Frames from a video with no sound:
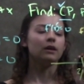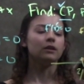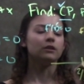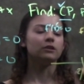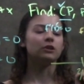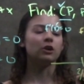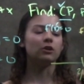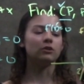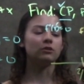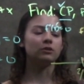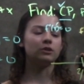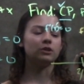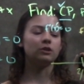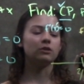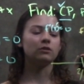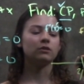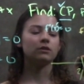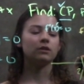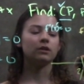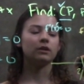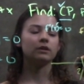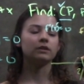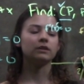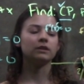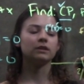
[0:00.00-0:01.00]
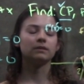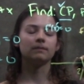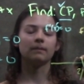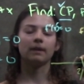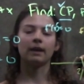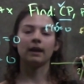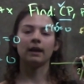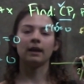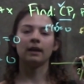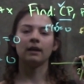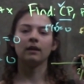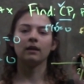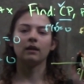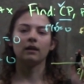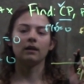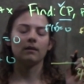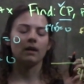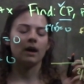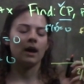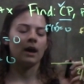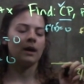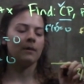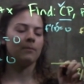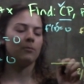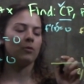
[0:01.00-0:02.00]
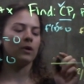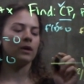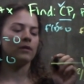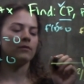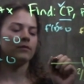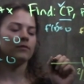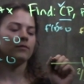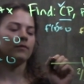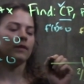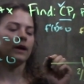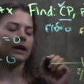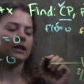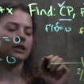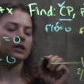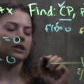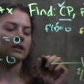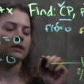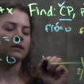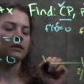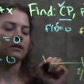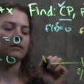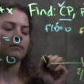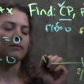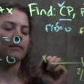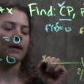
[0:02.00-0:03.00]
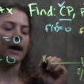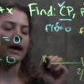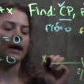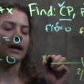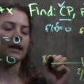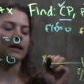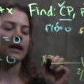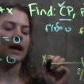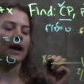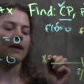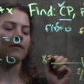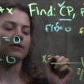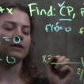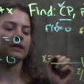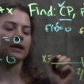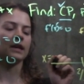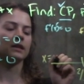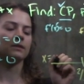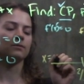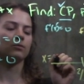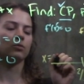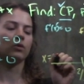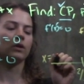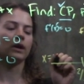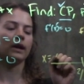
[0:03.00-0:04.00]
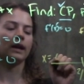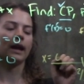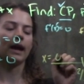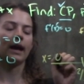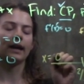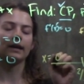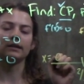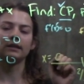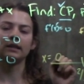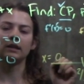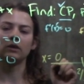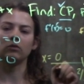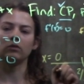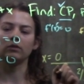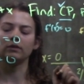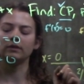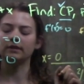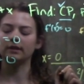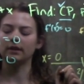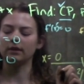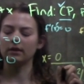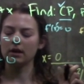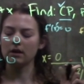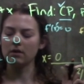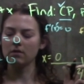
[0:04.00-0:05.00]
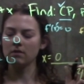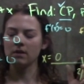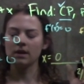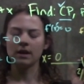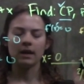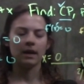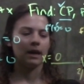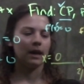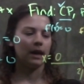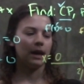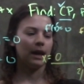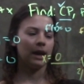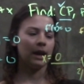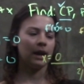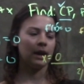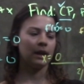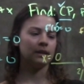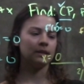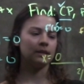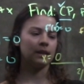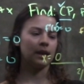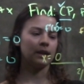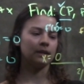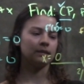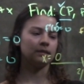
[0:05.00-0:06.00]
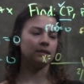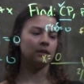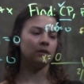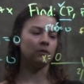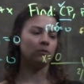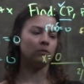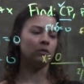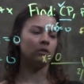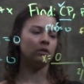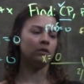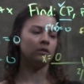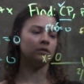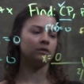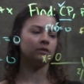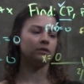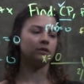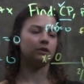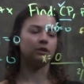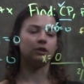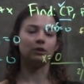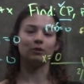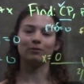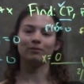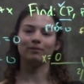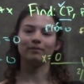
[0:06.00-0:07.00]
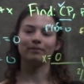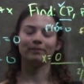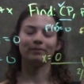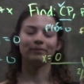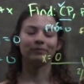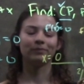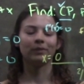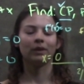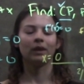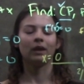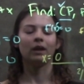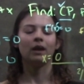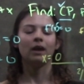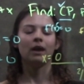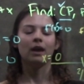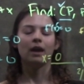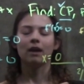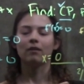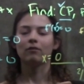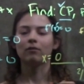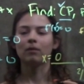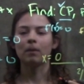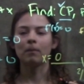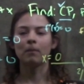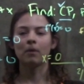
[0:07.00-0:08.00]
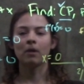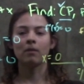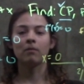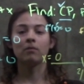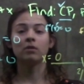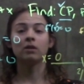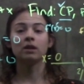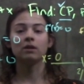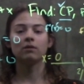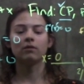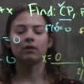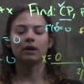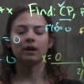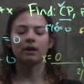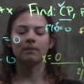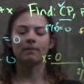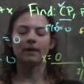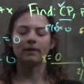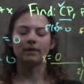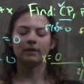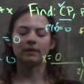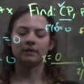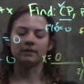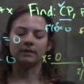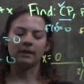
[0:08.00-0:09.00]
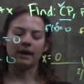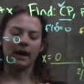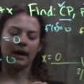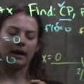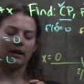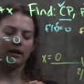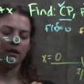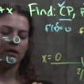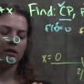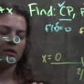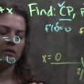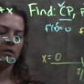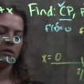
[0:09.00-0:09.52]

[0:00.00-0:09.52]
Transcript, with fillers: So two thirds is my uh, point of inflection. I can have a test point x equals zero and x equals two. Remember, I'm only worried about the sign.